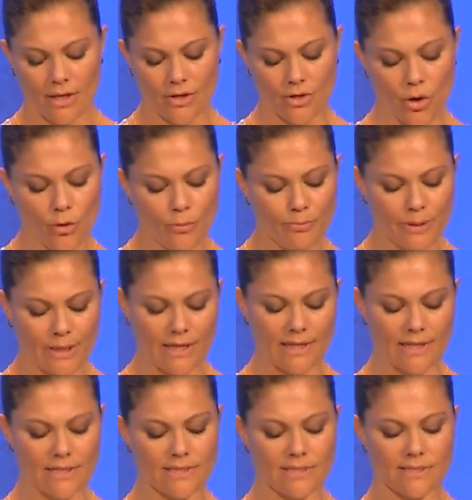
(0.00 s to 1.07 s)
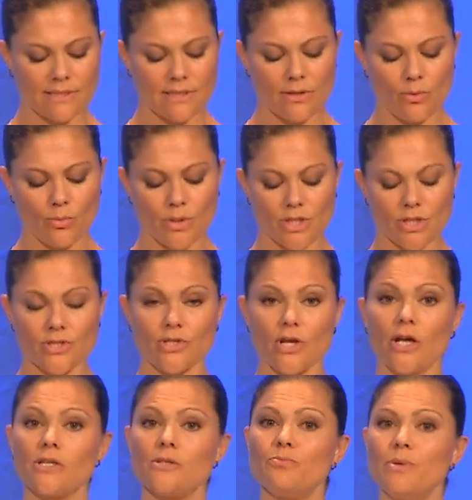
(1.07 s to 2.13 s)
"No peace which is
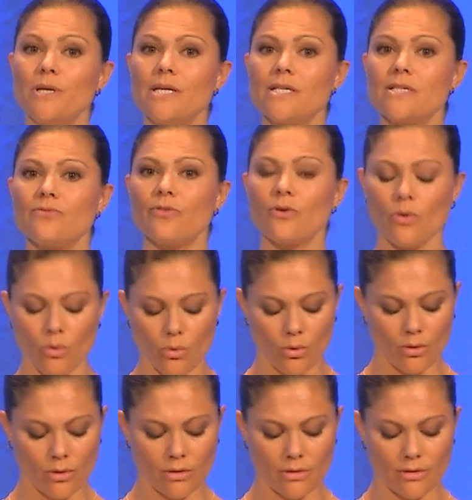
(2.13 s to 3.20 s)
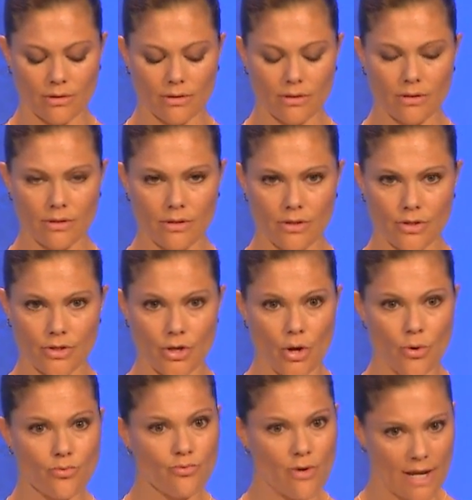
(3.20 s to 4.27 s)
not peace for all,
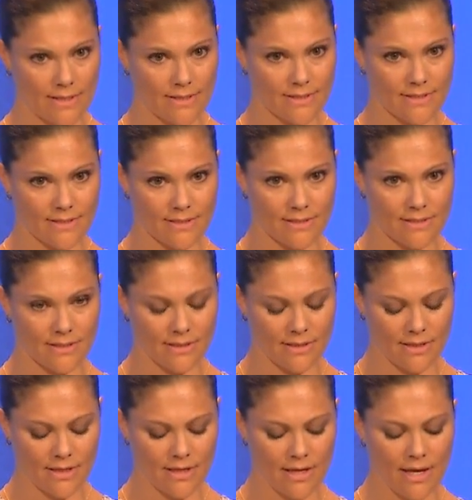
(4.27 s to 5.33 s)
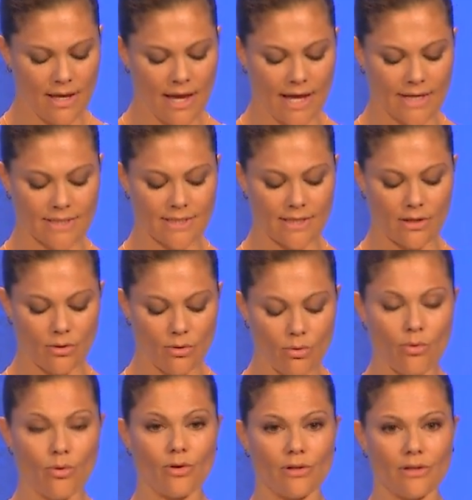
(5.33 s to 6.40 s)
no rest until
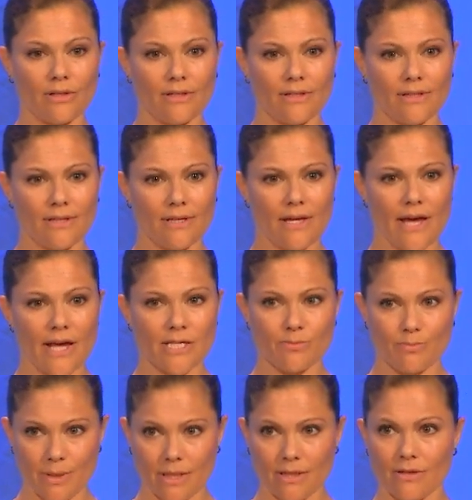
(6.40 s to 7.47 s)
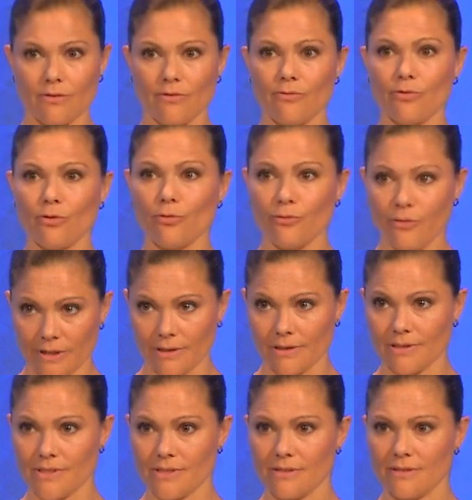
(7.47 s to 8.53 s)
all has been
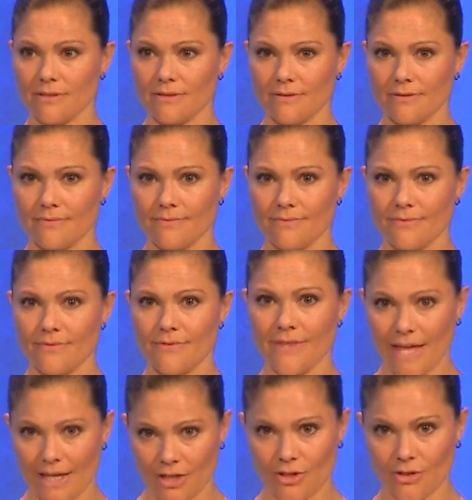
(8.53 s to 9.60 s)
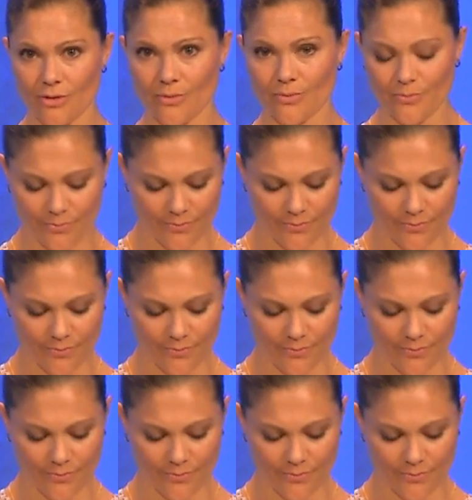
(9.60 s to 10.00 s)
fulfilled." Thank you.